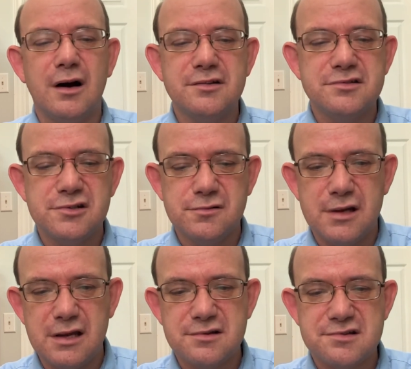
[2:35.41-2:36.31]
unto
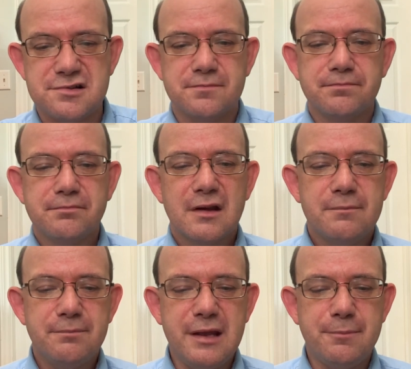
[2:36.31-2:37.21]
his
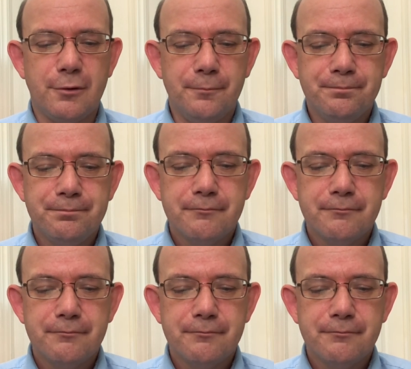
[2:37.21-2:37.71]
people.